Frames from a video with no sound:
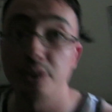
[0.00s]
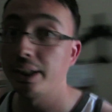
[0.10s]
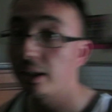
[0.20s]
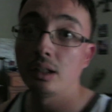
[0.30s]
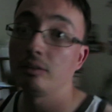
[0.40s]

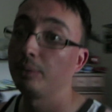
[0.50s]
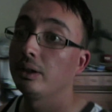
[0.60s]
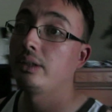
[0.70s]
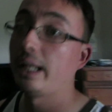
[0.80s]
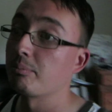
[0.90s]
Shake It Off
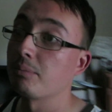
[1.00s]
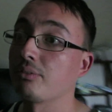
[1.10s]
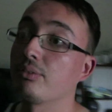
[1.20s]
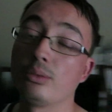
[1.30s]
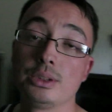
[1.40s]
parody and my
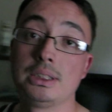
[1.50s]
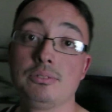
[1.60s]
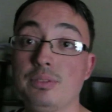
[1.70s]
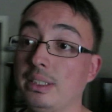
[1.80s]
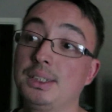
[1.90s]

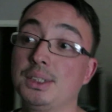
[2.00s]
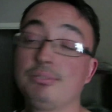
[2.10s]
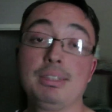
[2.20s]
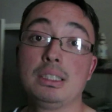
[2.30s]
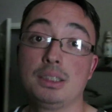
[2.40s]
Frozen
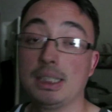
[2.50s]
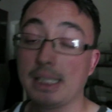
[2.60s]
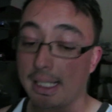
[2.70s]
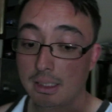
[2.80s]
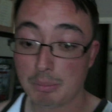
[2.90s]

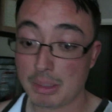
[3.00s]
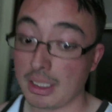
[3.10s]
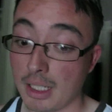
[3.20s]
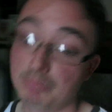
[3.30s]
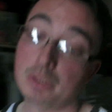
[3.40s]
finishing that up
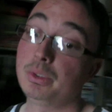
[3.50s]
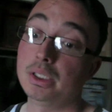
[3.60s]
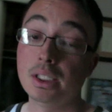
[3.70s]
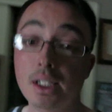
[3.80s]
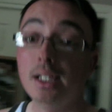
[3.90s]
and upload it.